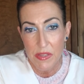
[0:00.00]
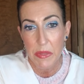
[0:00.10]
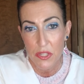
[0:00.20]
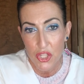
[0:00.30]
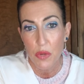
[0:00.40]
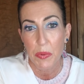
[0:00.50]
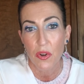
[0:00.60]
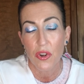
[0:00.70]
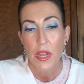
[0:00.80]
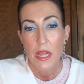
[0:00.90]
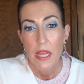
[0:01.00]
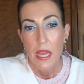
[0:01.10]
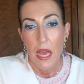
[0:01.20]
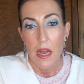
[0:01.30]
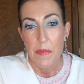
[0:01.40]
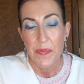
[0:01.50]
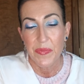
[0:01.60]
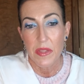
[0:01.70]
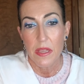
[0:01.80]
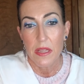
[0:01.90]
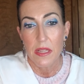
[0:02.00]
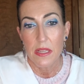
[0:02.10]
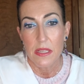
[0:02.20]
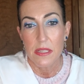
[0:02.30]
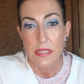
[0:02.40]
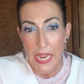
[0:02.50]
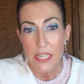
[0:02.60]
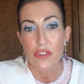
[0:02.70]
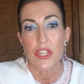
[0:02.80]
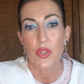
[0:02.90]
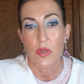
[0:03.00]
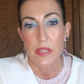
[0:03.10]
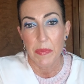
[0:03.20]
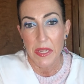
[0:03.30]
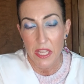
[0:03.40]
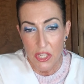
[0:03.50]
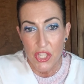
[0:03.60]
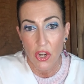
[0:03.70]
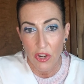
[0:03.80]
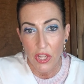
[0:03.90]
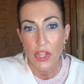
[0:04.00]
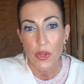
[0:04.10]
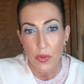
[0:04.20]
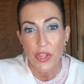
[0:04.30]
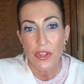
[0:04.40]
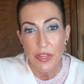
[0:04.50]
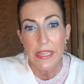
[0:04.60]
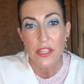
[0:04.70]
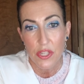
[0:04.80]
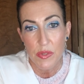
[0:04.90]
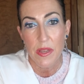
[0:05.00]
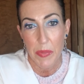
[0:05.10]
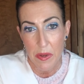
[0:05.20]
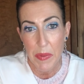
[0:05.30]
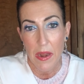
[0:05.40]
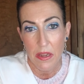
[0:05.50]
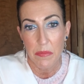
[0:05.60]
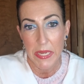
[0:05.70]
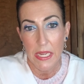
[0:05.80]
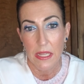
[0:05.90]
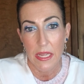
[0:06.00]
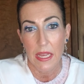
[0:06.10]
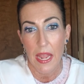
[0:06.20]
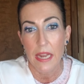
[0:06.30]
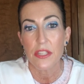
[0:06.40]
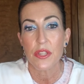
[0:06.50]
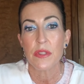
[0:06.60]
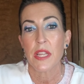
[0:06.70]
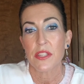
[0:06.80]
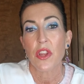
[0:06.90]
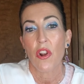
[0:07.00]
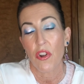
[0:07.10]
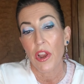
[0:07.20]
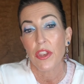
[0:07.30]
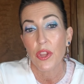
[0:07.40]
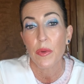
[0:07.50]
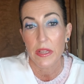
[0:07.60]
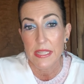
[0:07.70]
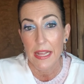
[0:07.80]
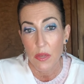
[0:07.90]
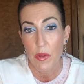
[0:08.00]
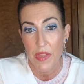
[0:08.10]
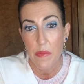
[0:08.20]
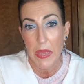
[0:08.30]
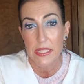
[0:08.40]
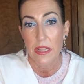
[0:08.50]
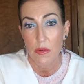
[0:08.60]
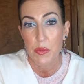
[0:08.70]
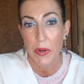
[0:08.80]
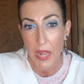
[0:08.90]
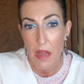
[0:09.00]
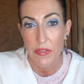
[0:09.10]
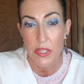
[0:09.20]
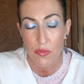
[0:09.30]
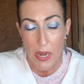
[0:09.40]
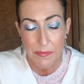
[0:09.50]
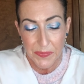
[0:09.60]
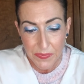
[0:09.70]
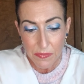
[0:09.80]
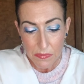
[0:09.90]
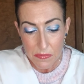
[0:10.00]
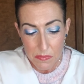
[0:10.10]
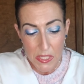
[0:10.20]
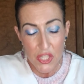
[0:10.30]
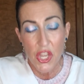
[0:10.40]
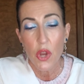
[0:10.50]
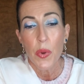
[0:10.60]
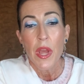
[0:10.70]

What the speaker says: super um, dangerous or something concerning you, you need to do something about it immediately. And as soon as I saw her, I knew exactly what that meant, and that was pretty obvious, right? So